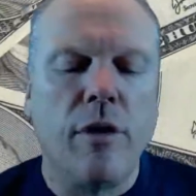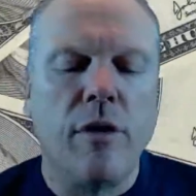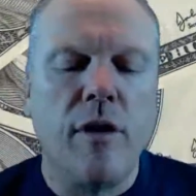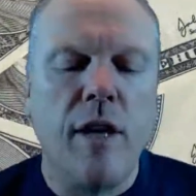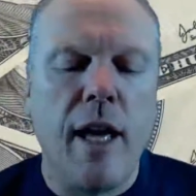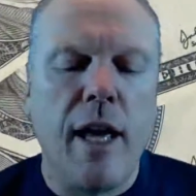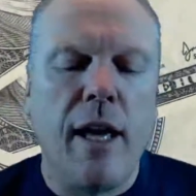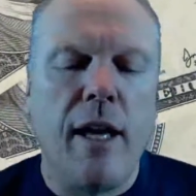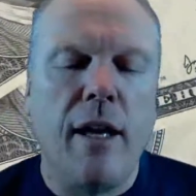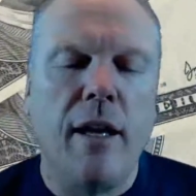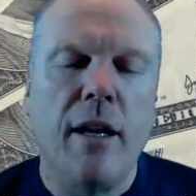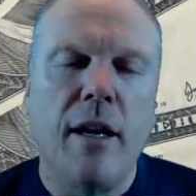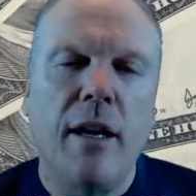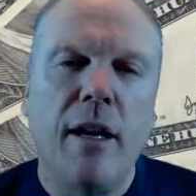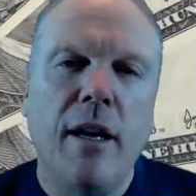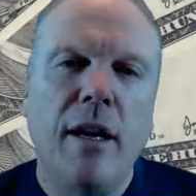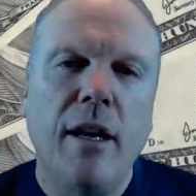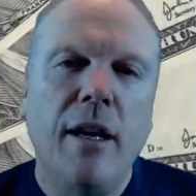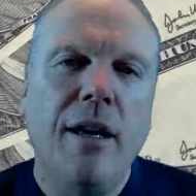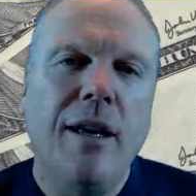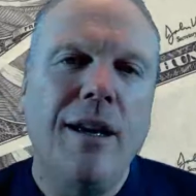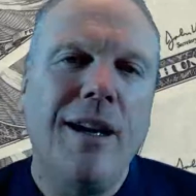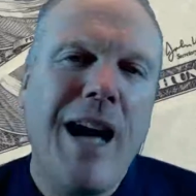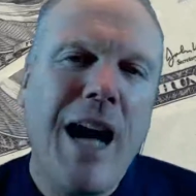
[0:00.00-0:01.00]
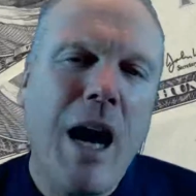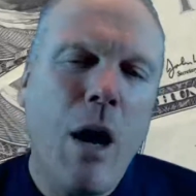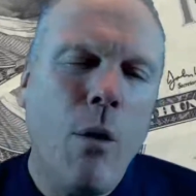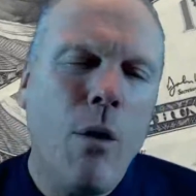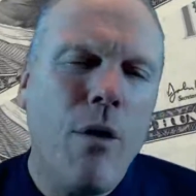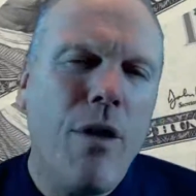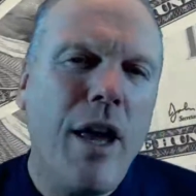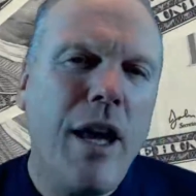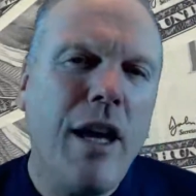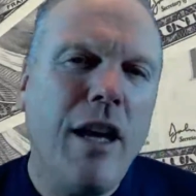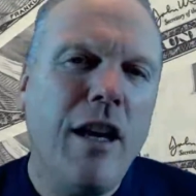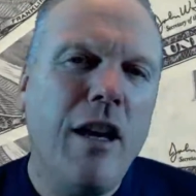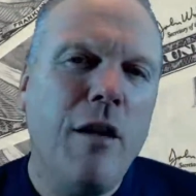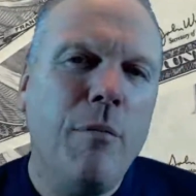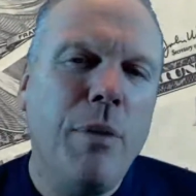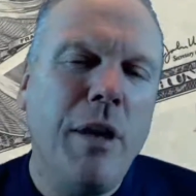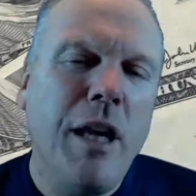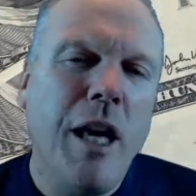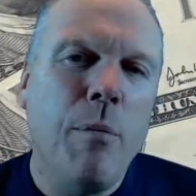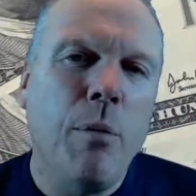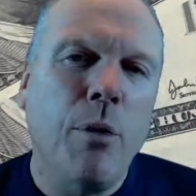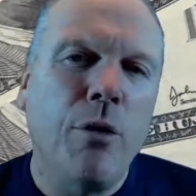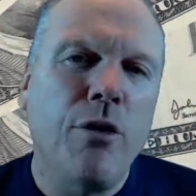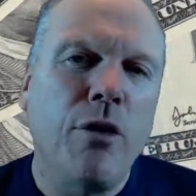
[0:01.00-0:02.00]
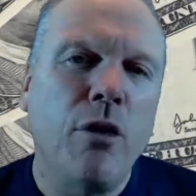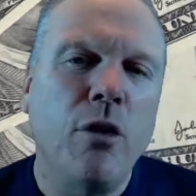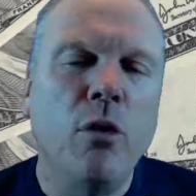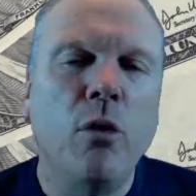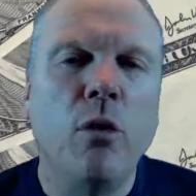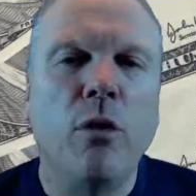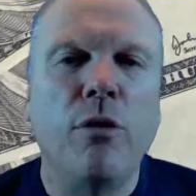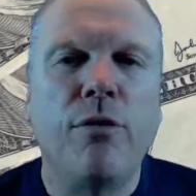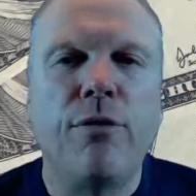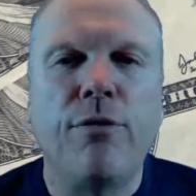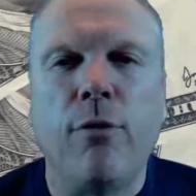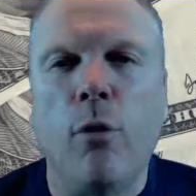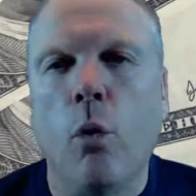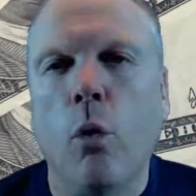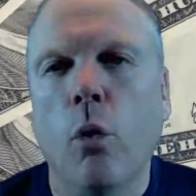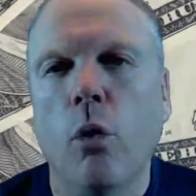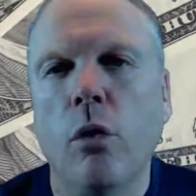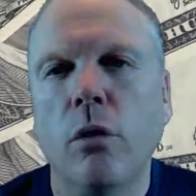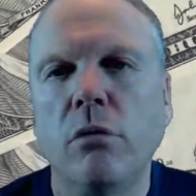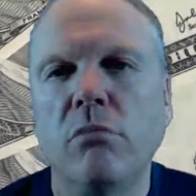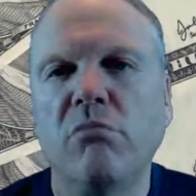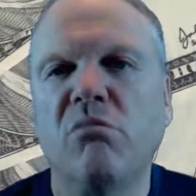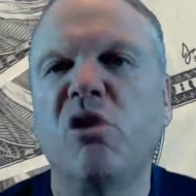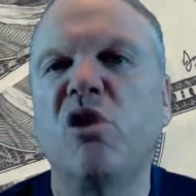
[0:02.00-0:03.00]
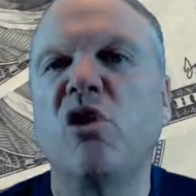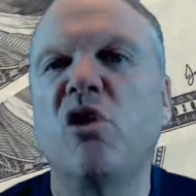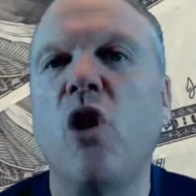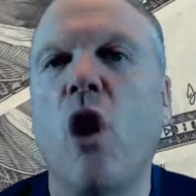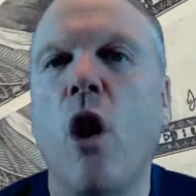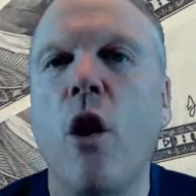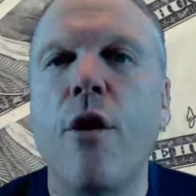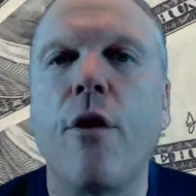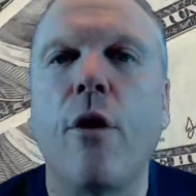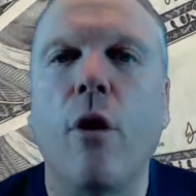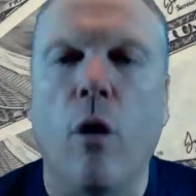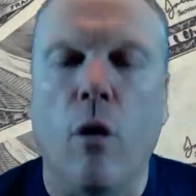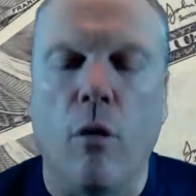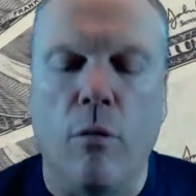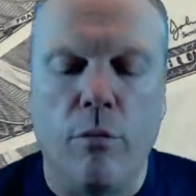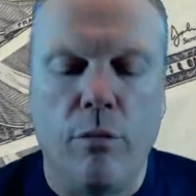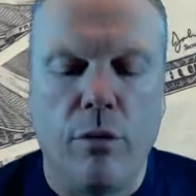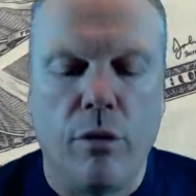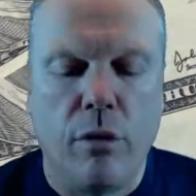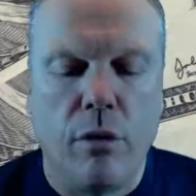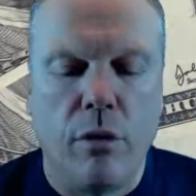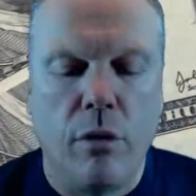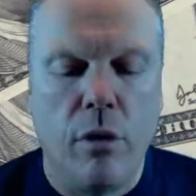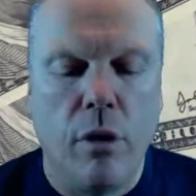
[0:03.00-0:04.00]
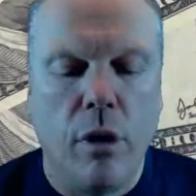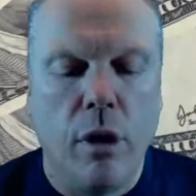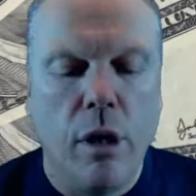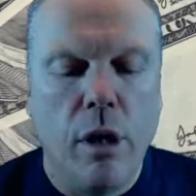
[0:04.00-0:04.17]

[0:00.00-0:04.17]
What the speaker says: in debt, how are they going to be able to afford starter homes?